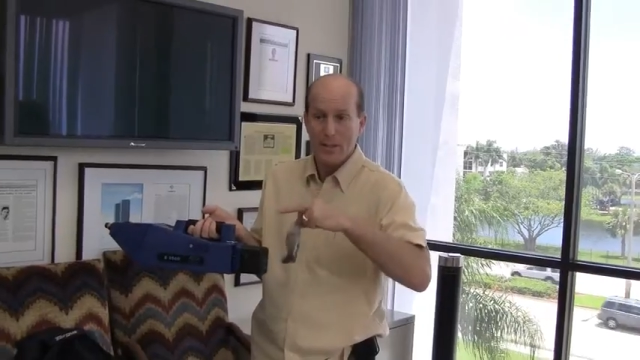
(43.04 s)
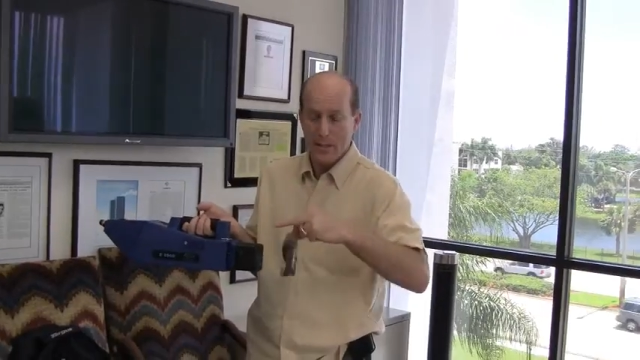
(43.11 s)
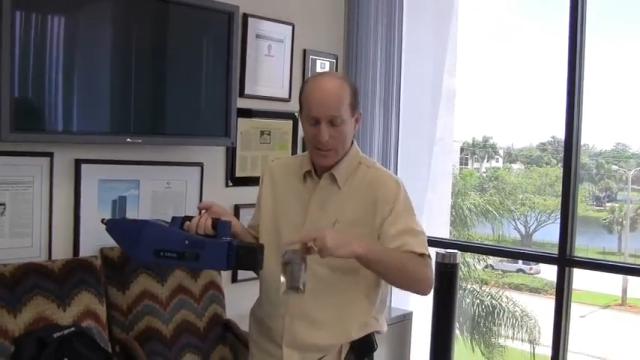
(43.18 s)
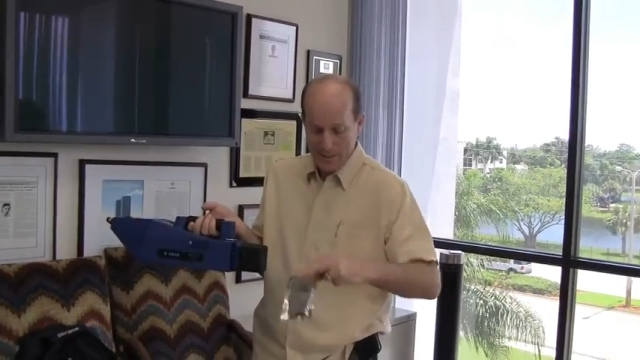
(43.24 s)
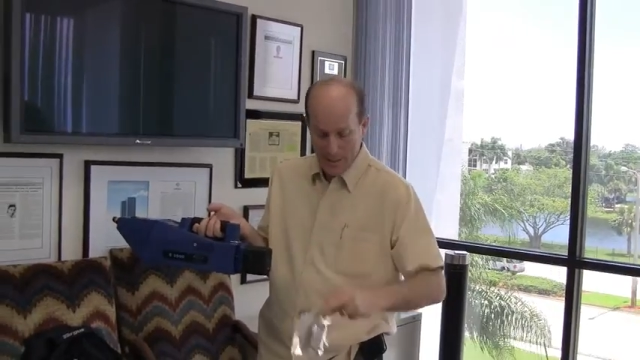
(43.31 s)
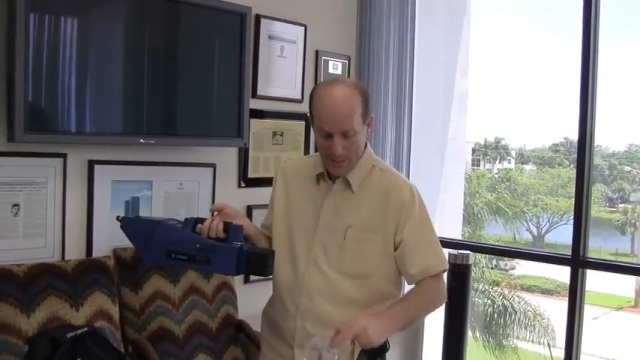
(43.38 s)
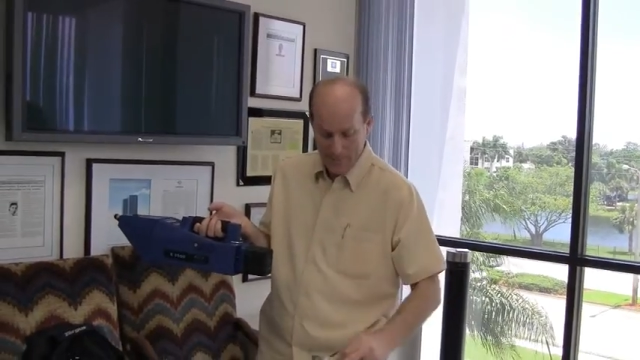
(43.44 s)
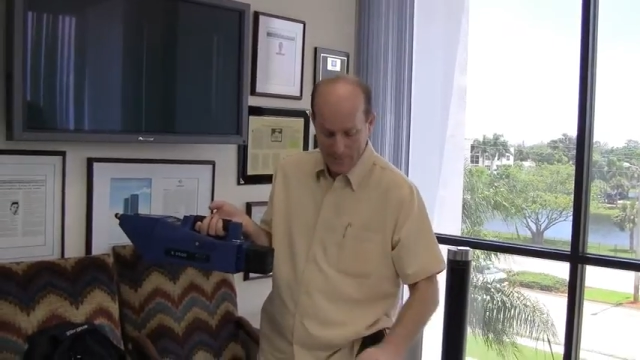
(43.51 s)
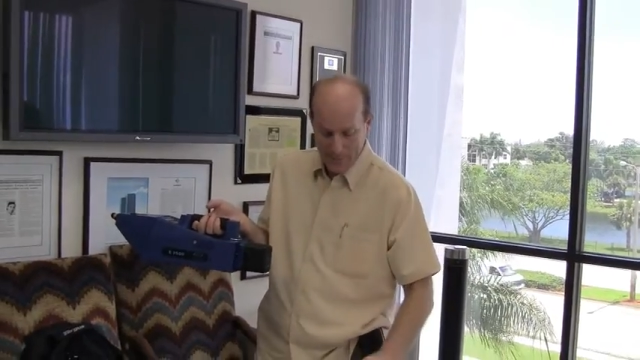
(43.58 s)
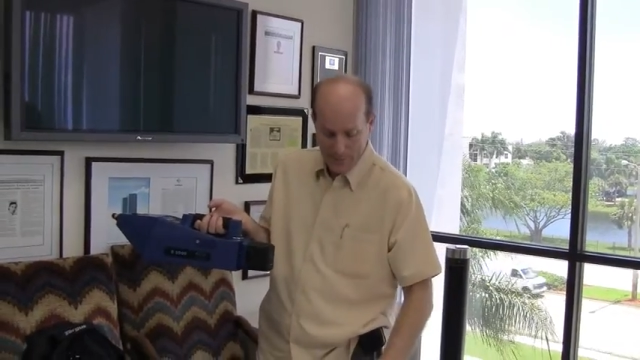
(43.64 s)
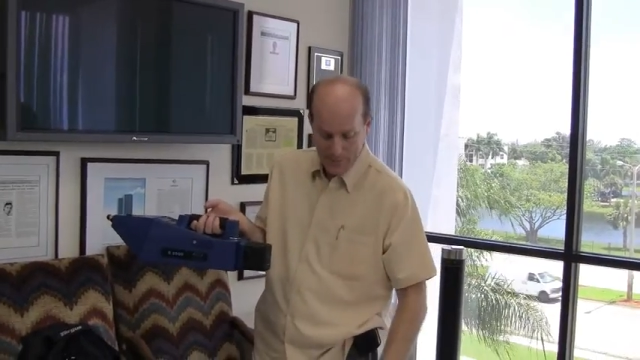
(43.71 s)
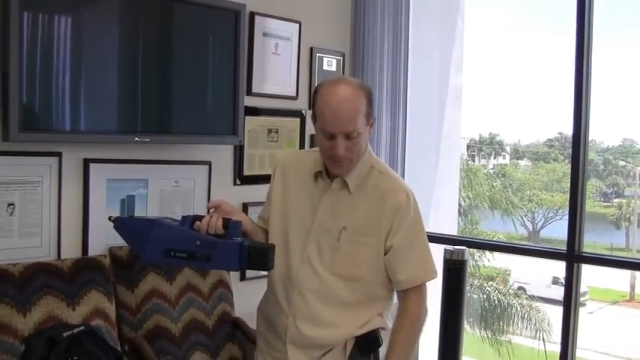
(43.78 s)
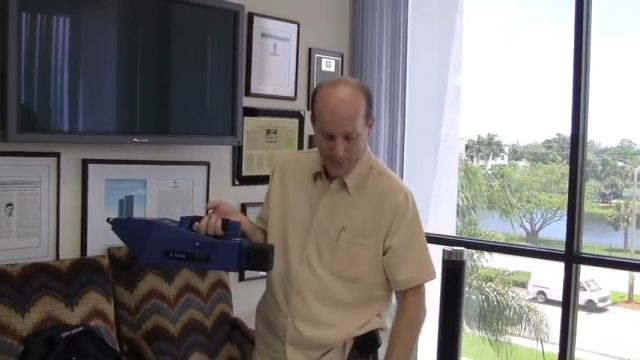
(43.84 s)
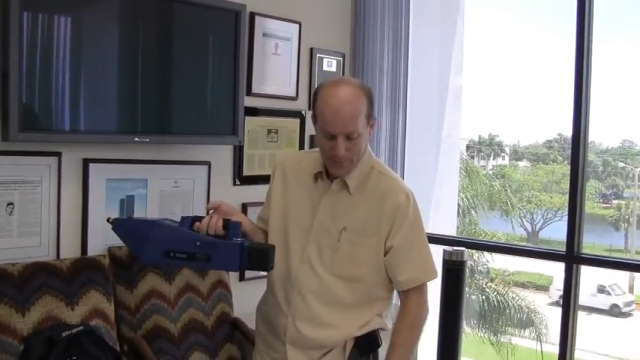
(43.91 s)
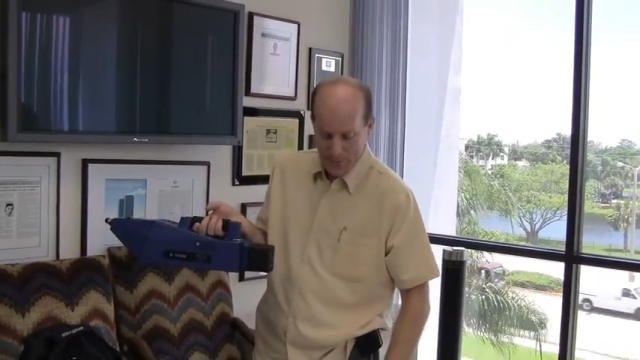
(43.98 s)
examples
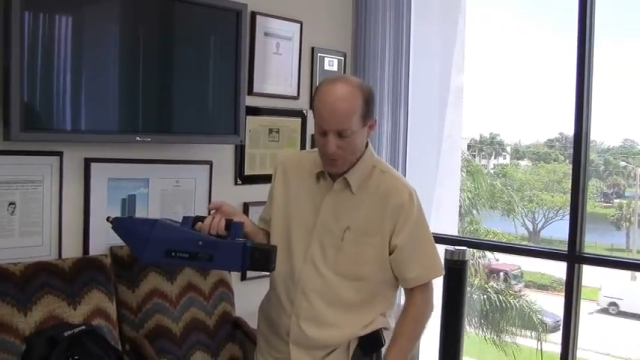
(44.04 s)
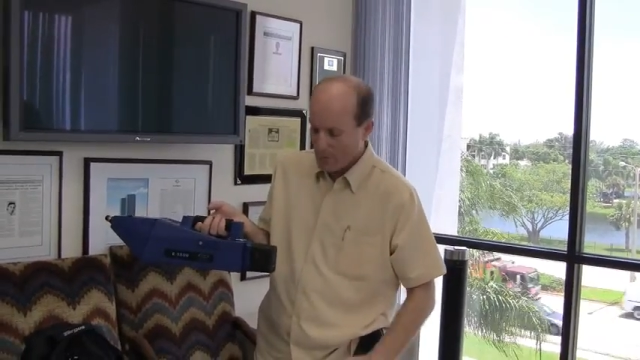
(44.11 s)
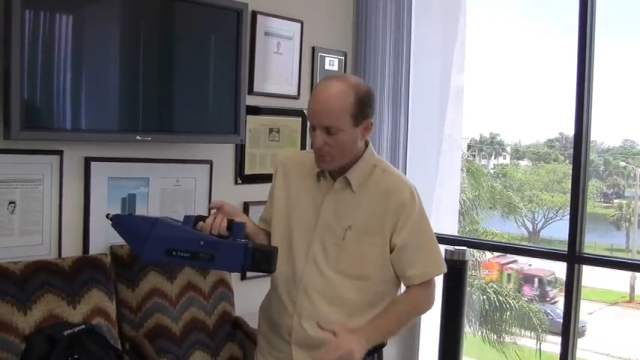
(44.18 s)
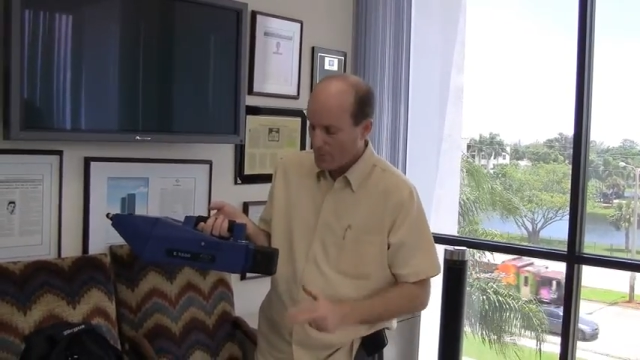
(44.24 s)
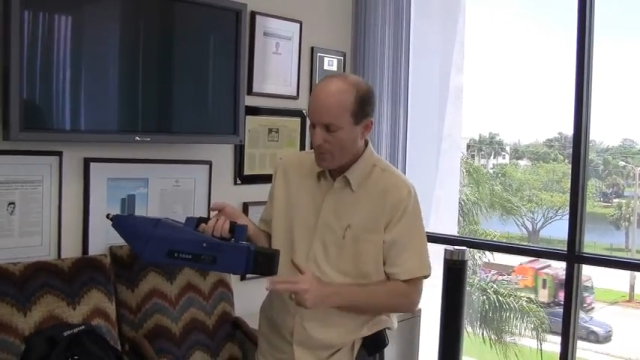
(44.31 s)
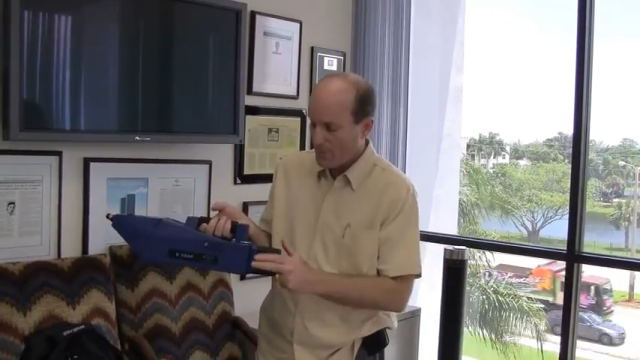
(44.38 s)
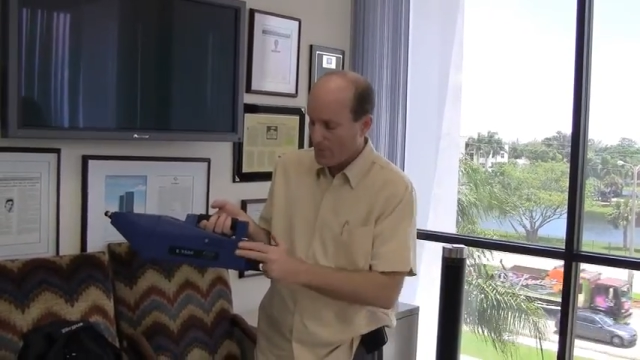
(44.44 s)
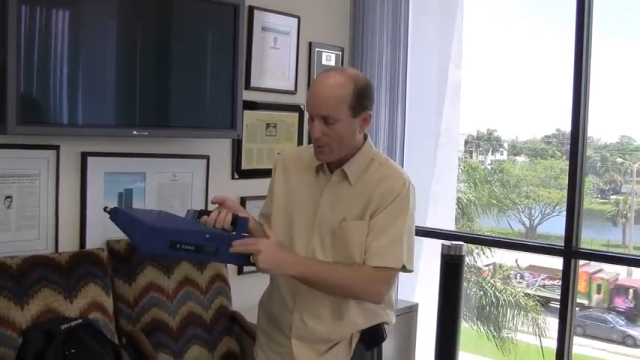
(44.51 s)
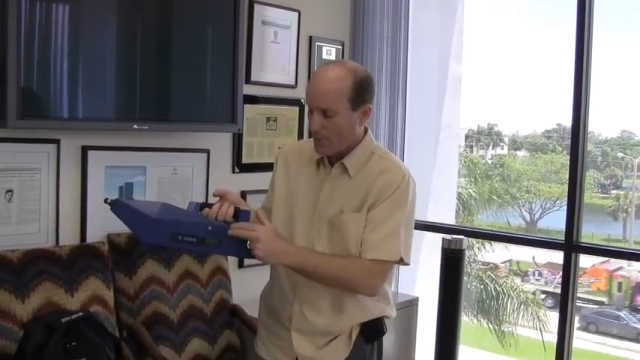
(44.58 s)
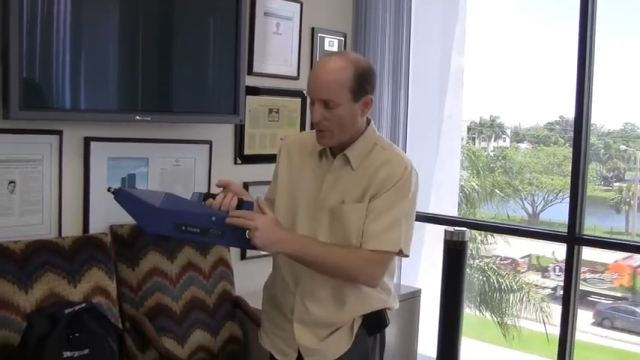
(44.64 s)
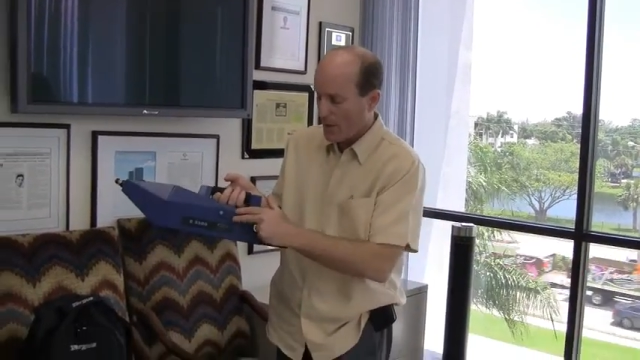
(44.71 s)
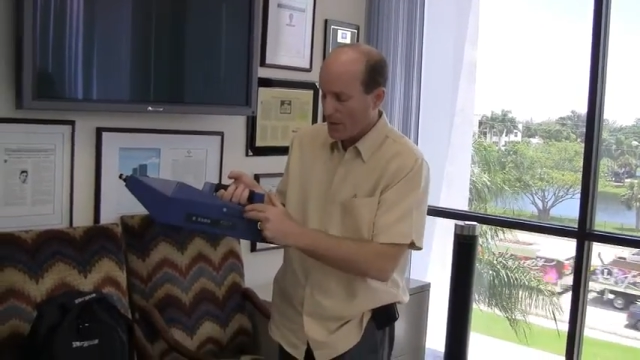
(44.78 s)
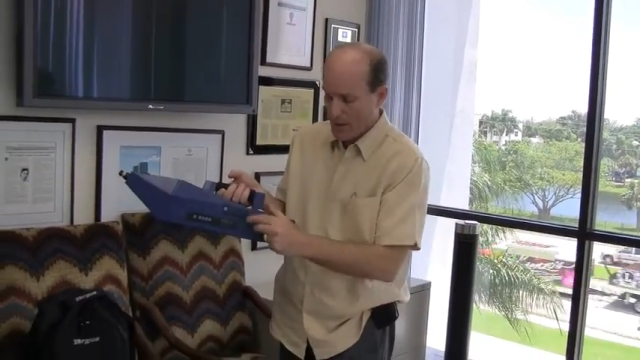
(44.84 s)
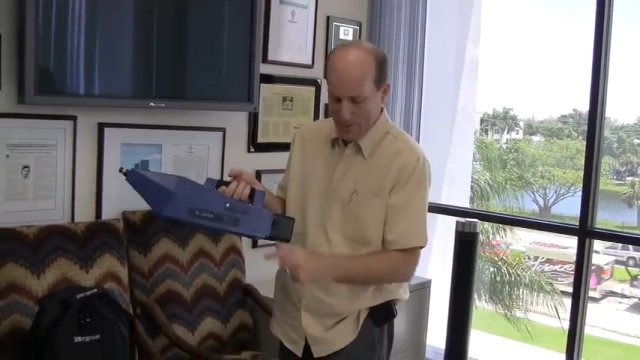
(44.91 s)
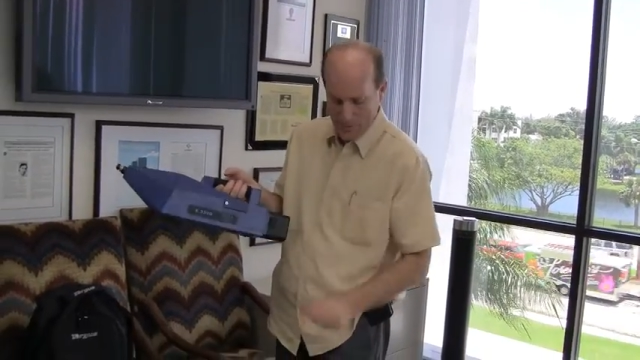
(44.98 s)
per
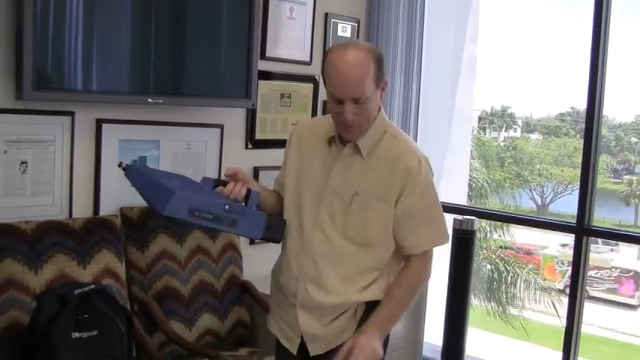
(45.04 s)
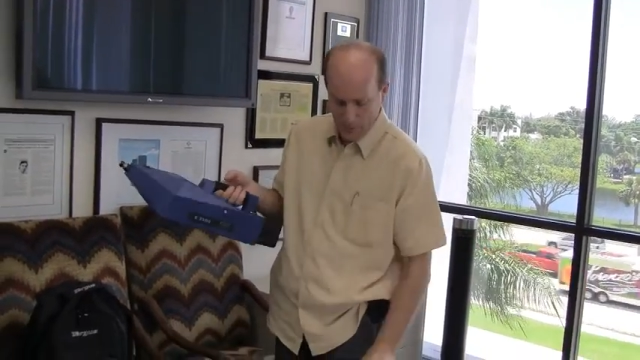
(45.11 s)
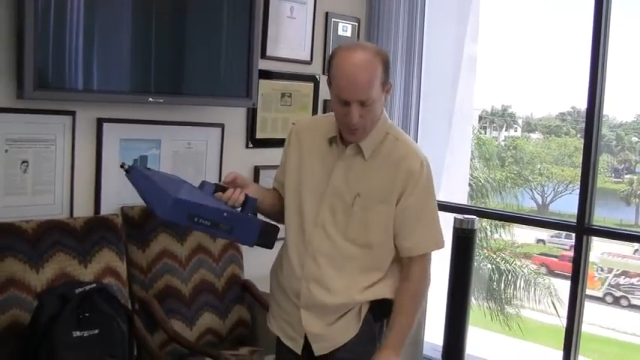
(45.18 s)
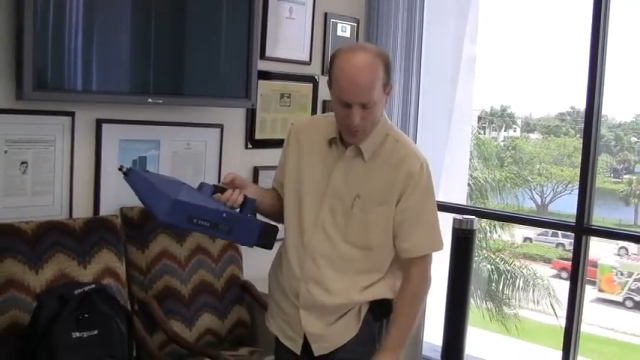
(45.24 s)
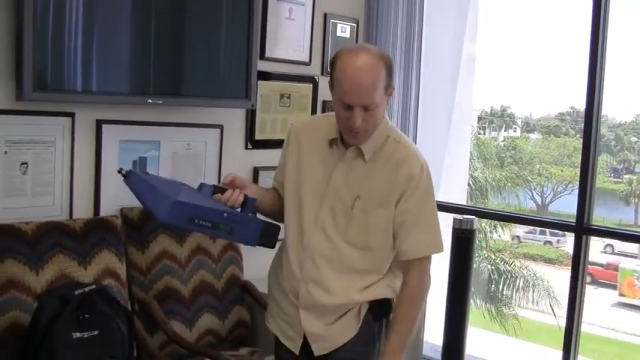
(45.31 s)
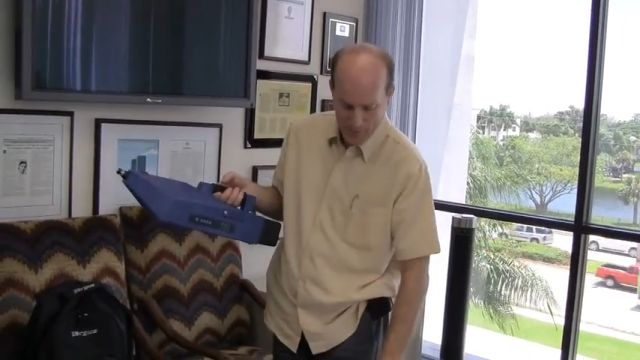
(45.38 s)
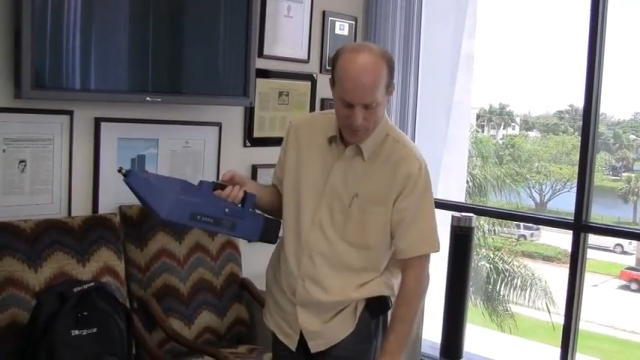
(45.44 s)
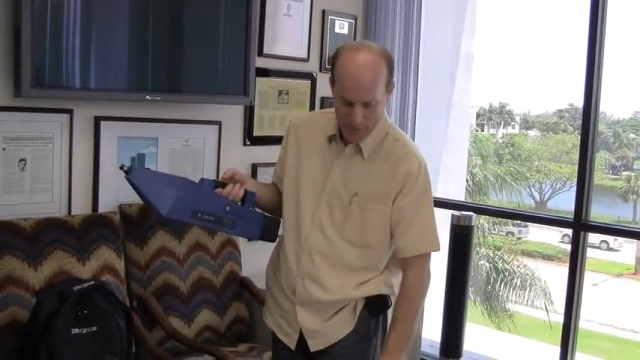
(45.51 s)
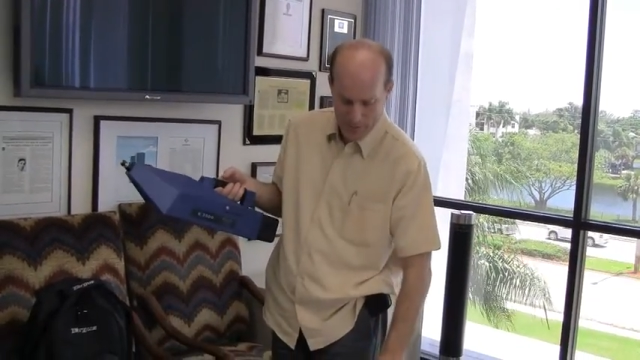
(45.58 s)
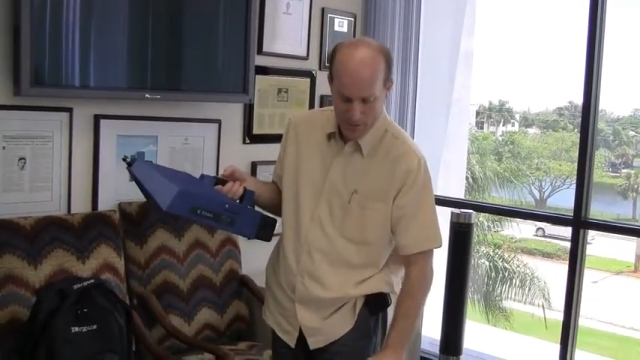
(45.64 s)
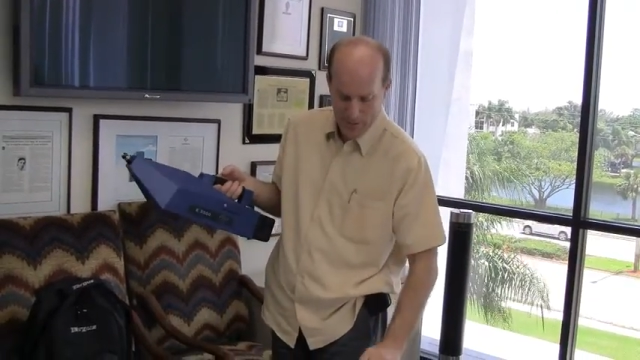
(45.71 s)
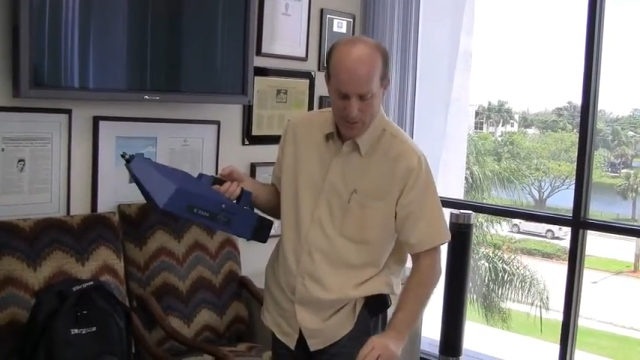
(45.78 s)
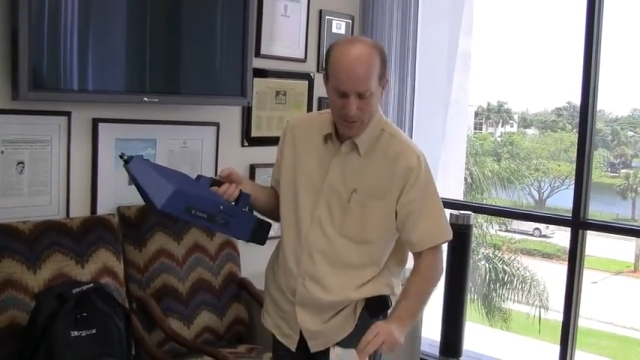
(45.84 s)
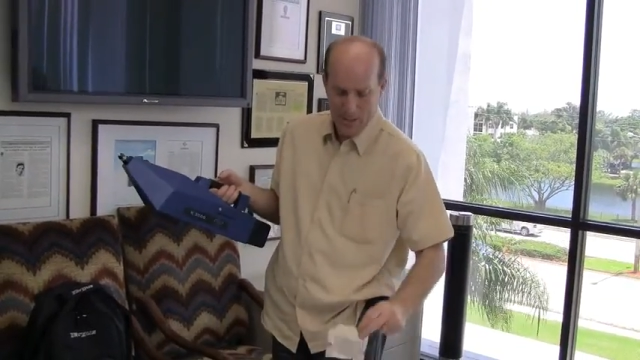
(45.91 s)
luminol cell.